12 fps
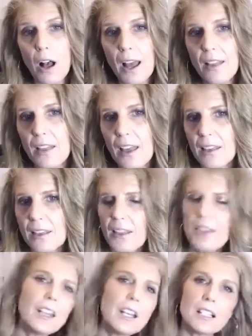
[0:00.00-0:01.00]
and the
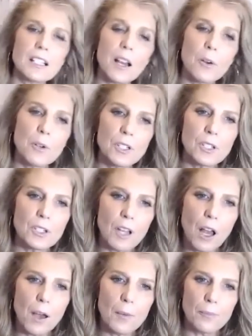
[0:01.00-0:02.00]
thing is, I always
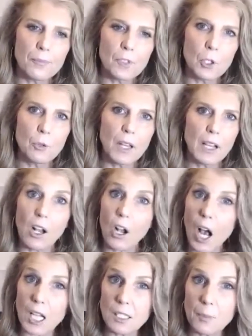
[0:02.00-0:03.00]
do like a
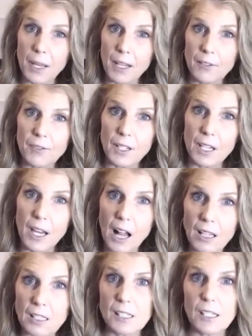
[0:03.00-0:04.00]
cost benefit
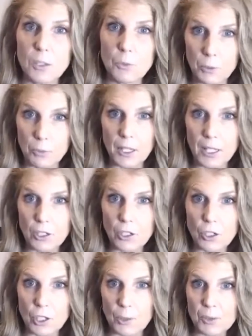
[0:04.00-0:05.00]
analysis with
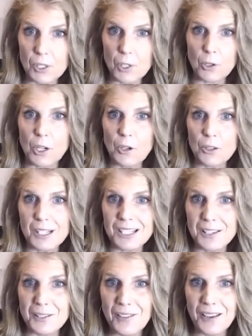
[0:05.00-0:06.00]
relationships. You hear this in
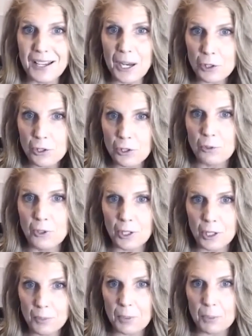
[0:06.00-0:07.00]
the financial
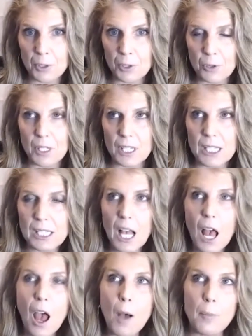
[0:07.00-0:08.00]
world, people do this,
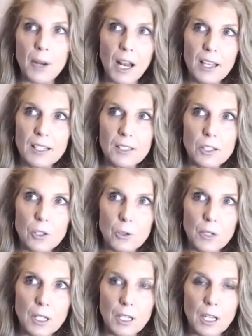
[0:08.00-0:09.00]
but I like to do
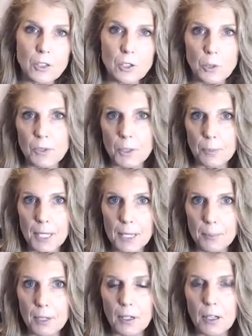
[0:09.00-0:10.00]
it in terms of
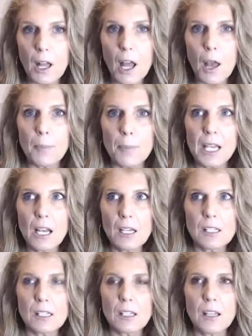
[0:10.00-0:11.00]
people,
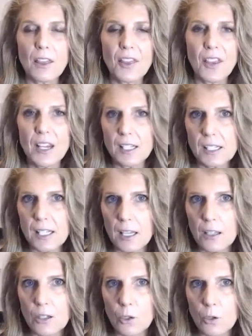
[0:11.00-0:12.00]
because the things that
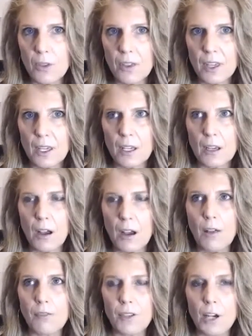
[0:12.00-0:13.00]
you think
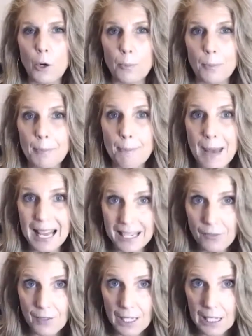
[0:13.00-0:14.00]
often are
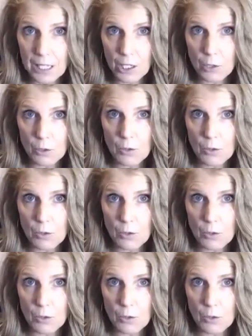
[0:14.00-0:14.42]
benefiting you